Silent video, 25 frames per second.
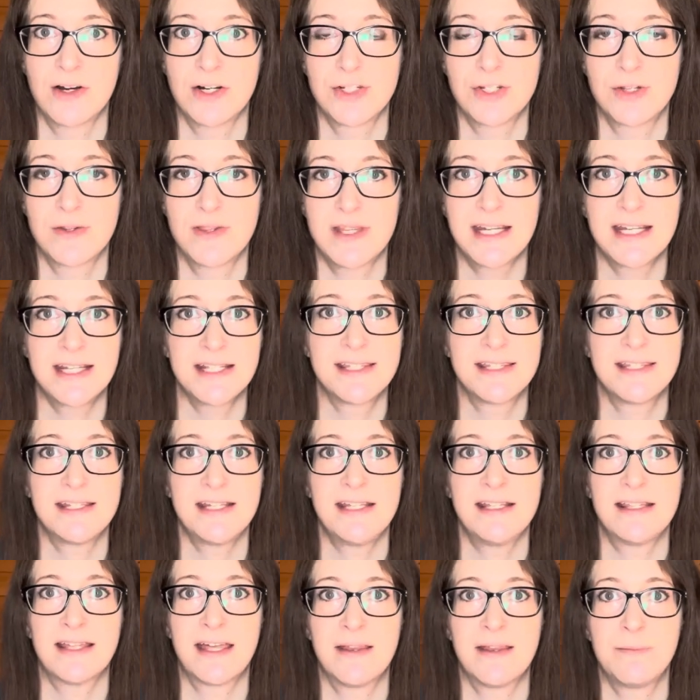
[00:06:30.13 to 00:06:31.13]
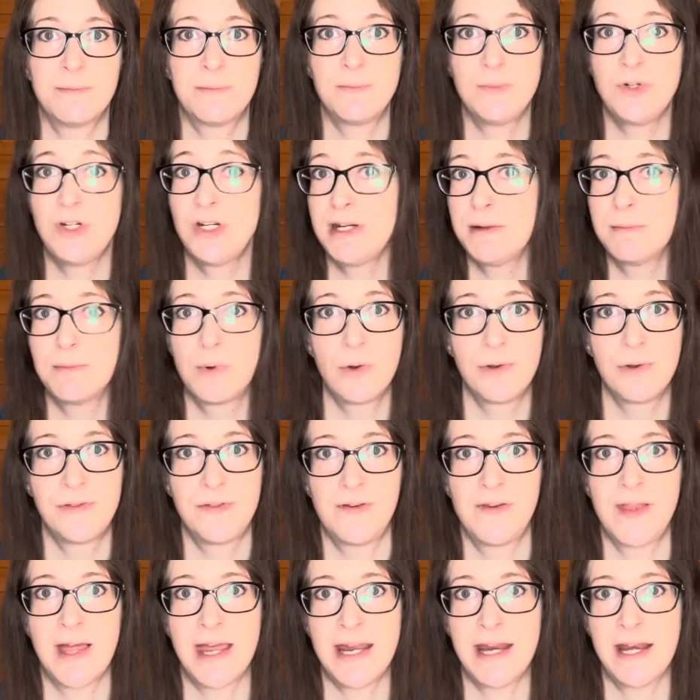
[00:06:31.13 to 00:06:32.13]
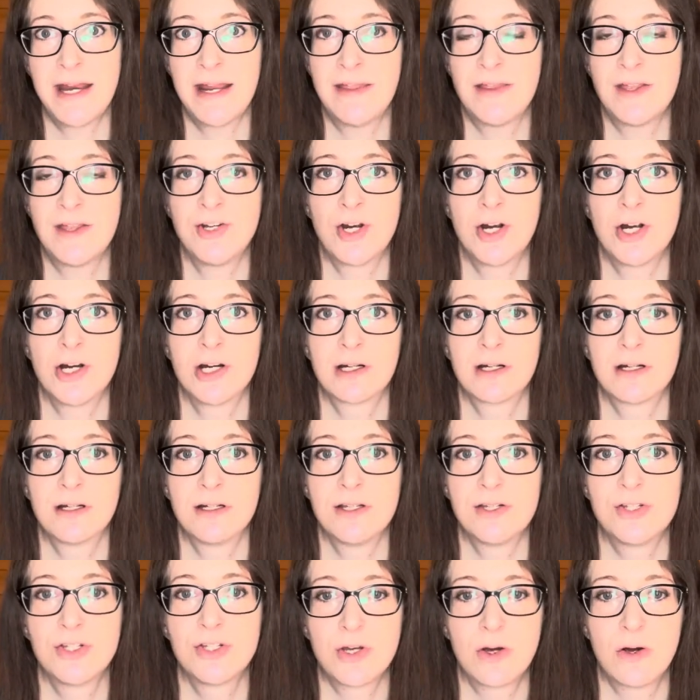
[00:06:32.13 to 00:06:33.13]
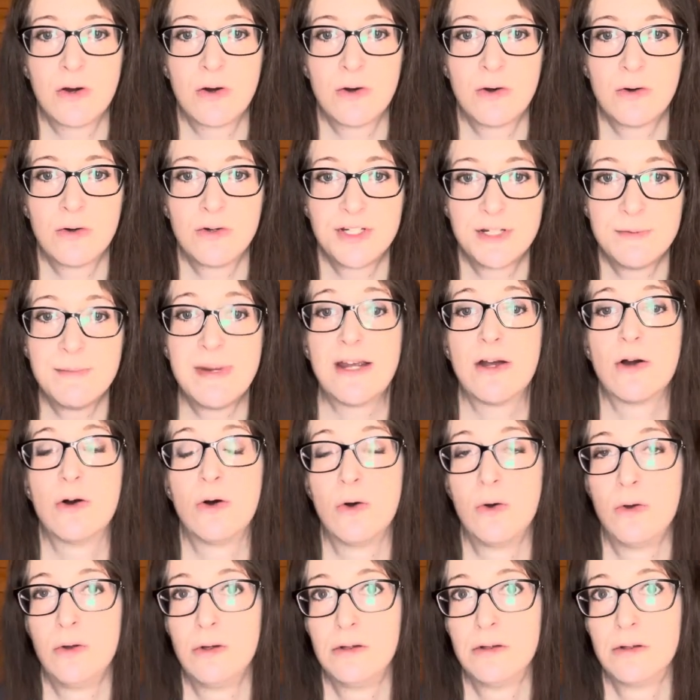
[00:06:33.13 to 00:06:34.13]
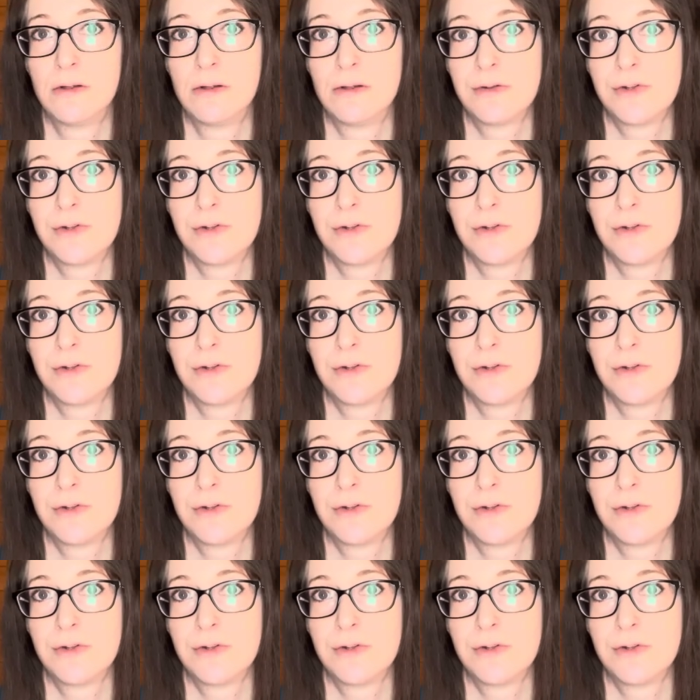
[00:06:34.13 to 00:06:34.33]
So they can see that you need both the light and the dark, so to make a whole.